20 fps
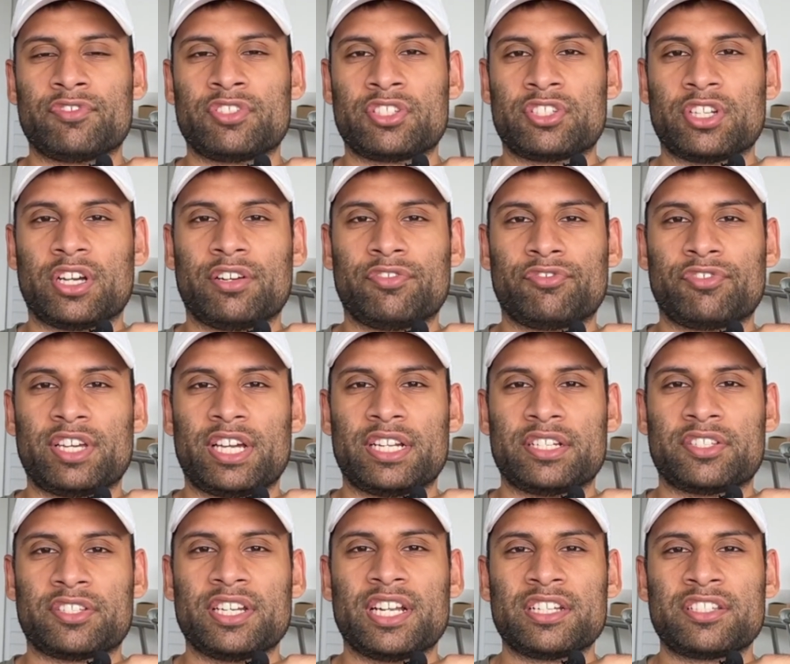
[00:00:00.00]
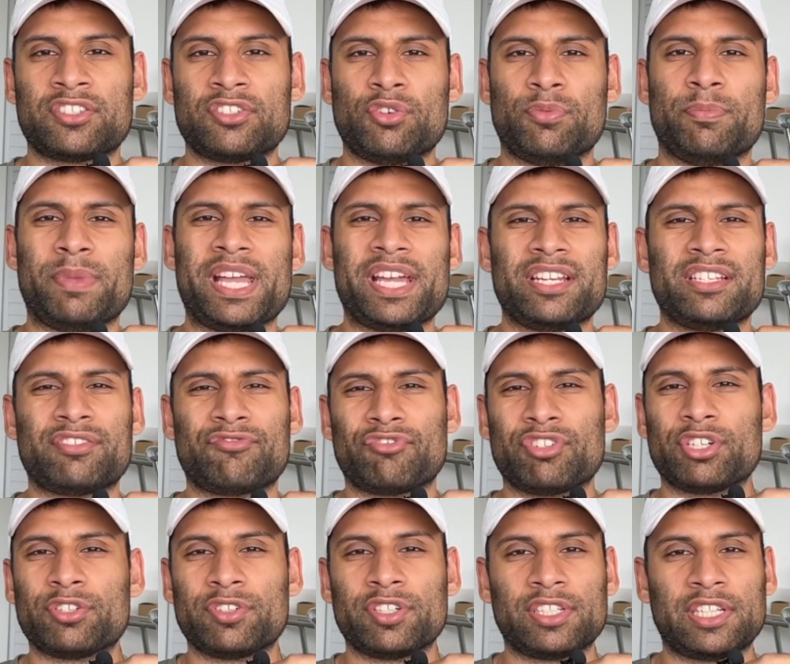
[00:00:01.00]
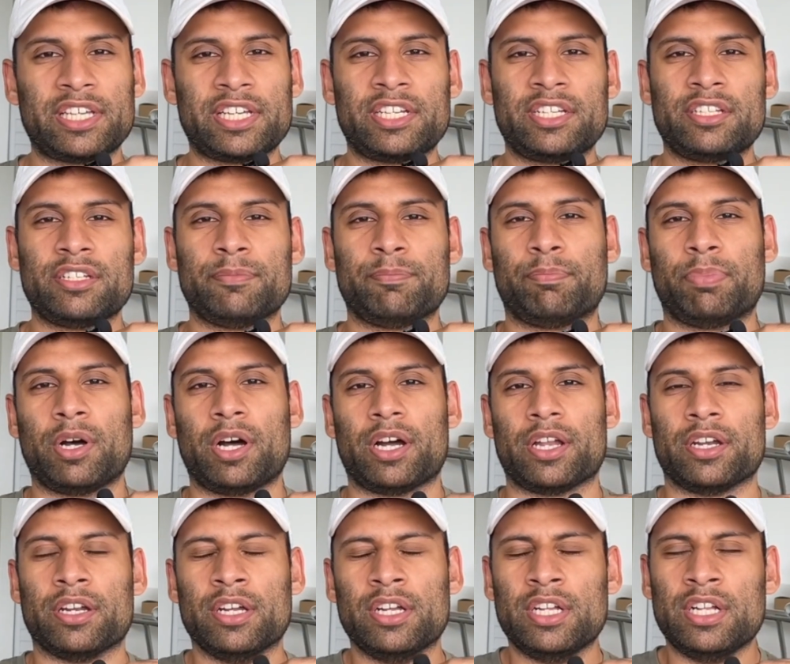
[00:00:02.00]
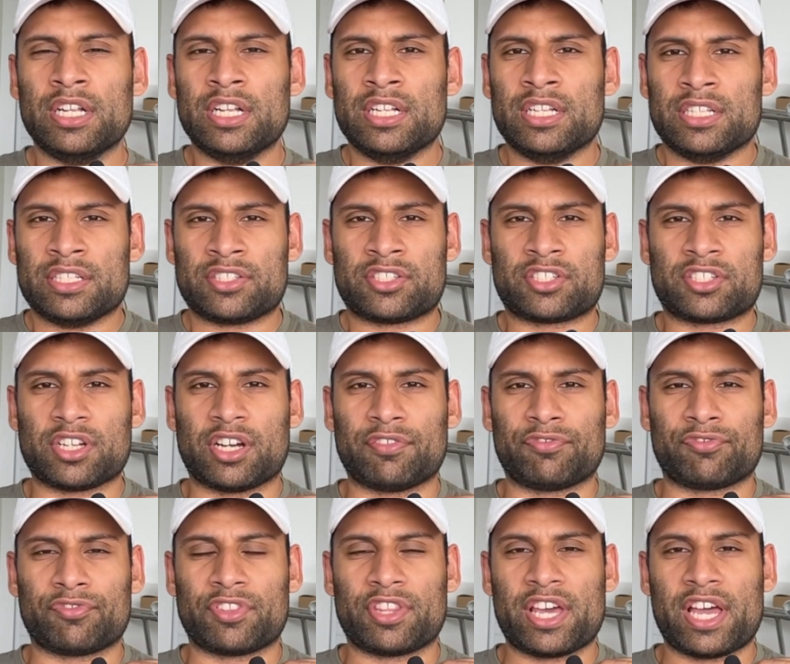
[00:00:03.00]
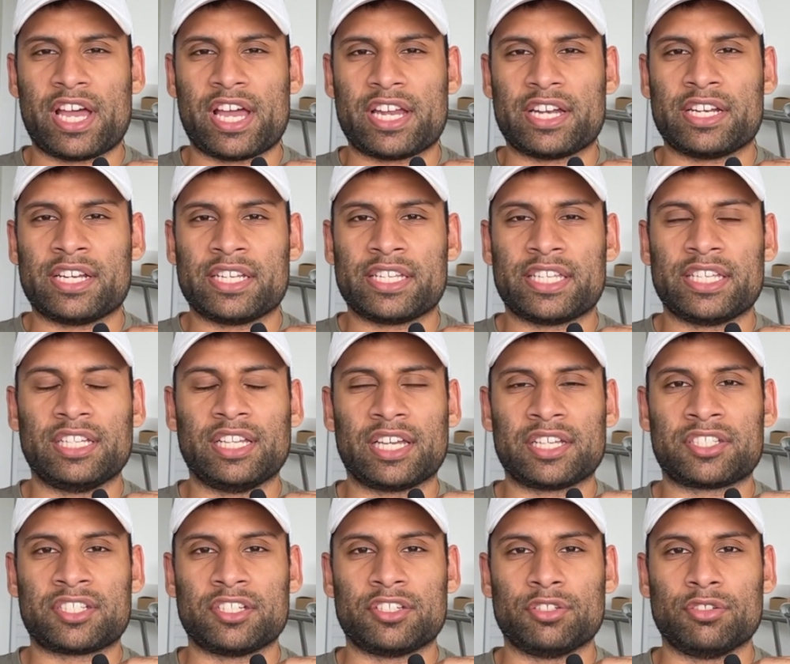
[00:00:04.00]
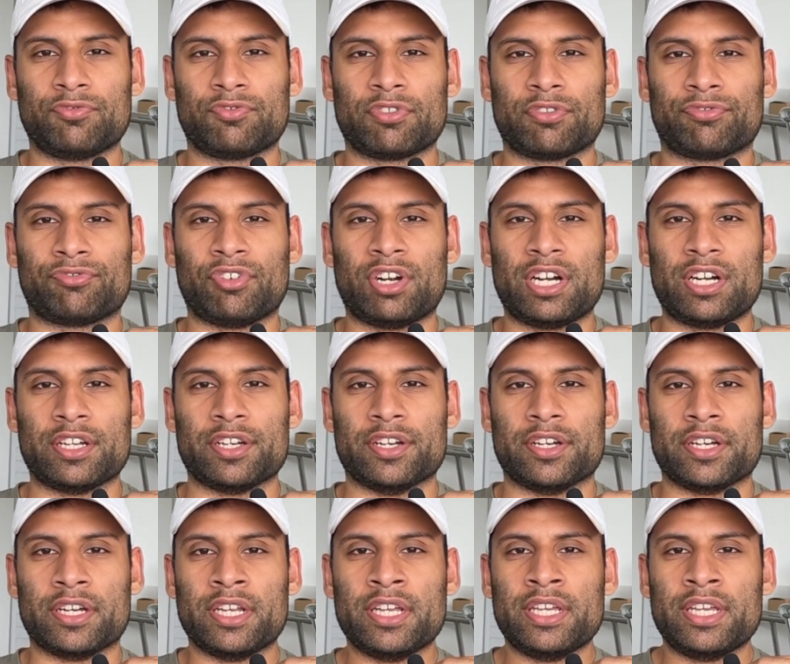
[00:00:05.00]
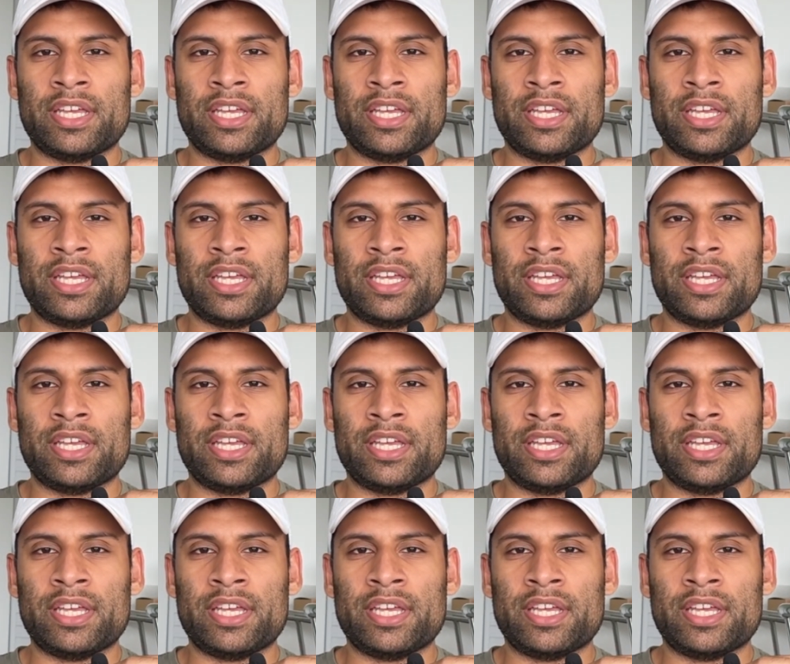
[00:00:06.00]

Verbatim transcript: Stuff that's not so manosphere related, but stuff that he likes to do for fun.